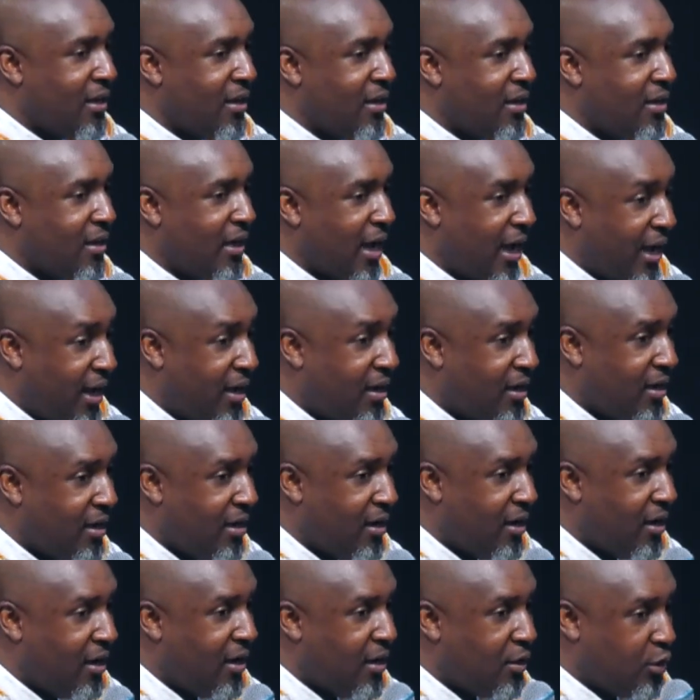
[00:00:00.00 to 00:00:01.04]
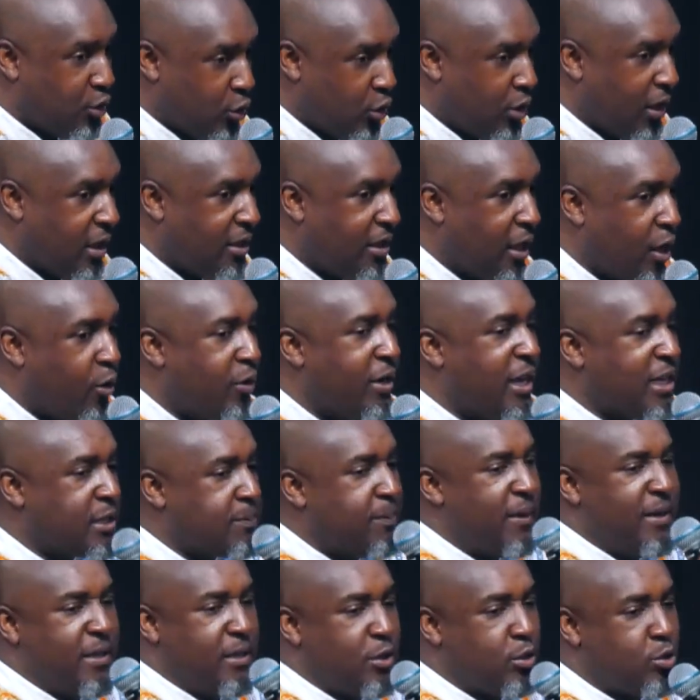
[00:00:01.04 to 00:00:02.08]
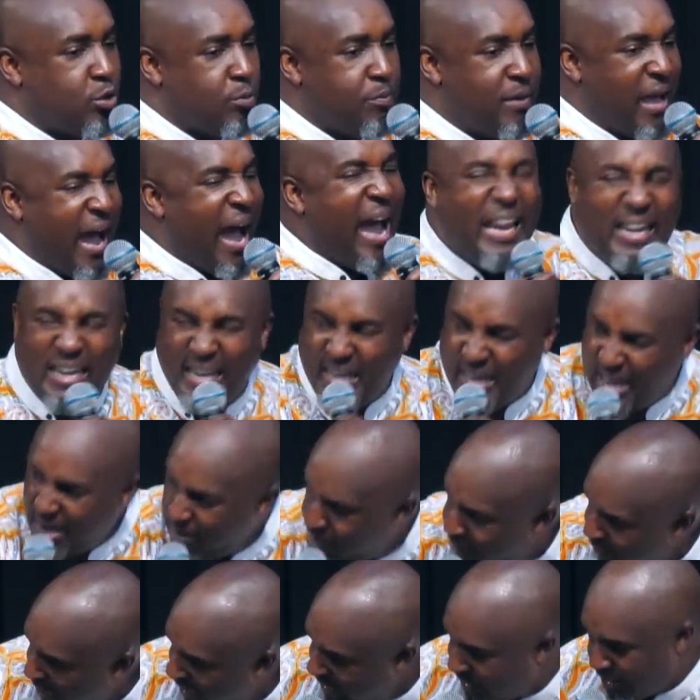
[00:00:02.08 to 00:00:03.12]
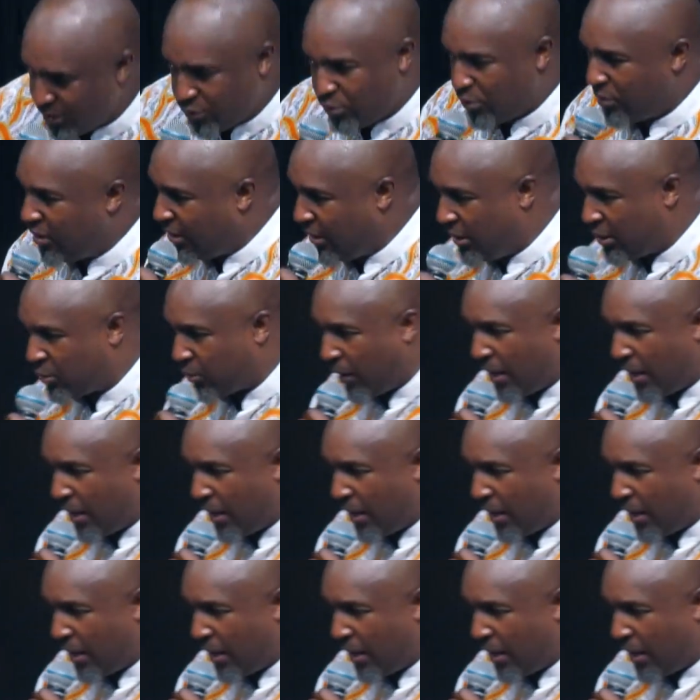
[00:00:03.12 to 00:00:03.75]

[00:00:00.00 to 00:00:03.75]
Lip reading: Huh? And the Lord explained it to me. I never understood it this way.